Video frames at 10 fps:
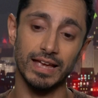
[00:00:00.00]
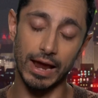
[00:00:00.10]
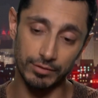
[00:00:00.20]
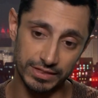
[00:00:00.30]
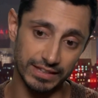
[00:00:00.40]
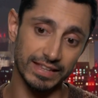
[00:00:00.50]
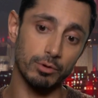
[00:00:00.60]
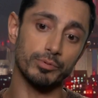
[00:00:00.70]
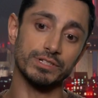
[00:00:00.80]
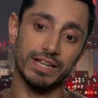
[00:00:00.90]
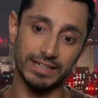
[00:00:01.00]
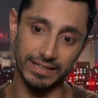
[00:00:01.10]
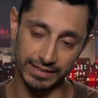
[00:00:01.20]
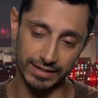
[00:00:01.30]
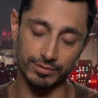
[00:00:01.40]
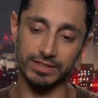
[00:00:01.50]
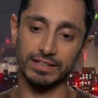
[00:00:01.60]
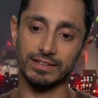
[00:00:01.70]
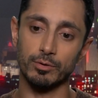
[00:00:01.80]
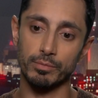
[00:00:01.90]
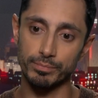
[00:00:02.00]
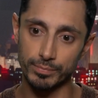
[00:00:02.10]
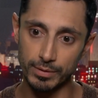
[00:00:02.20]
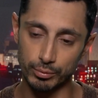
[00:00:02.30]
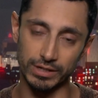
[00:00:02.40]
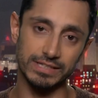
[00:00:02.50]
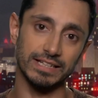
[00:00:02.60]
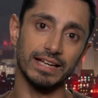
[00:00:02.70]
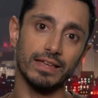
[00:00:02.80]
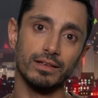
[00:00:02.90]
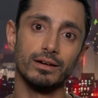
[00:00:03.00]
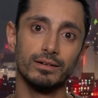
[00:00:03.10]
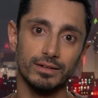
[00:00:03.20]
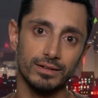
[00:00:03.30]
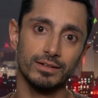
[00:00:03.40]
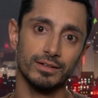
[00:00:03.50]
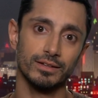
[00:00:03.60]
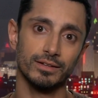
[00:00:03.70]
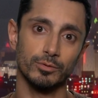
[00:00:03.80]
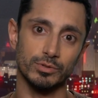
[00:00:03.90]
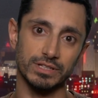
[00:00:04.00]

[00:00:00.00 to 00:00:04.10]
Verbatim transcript: everything they were presenting and everything they were pulling together was